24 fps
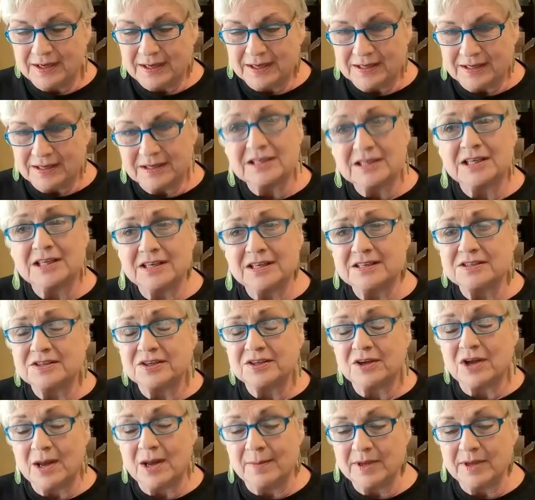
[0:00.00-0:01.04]
And it
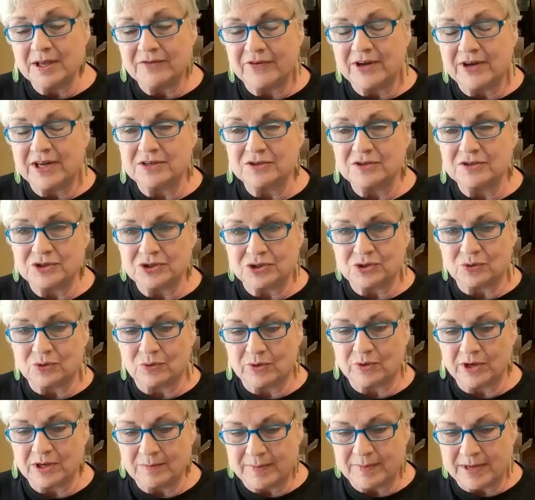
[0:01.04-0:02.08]
is a coming of age
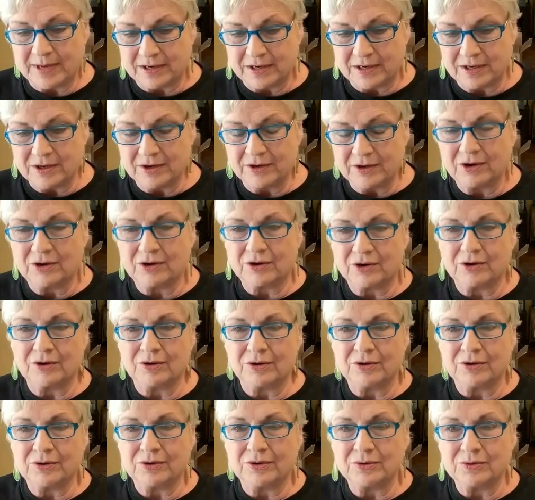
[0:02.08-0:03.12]
story about a young
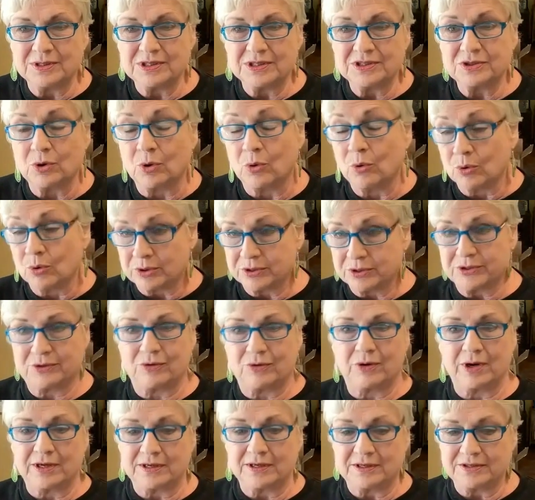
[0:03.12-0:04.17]
girl who is horse
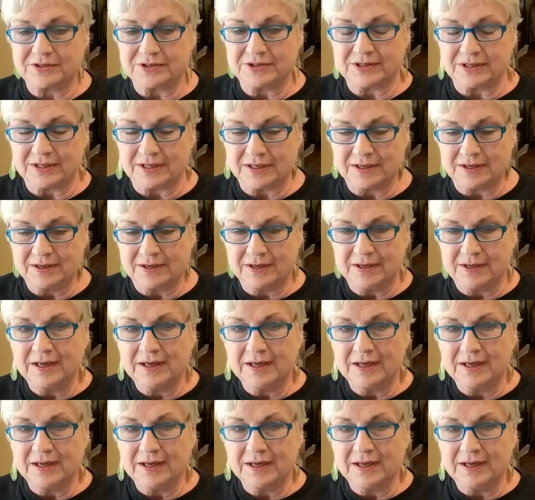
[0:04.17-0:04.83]
crazy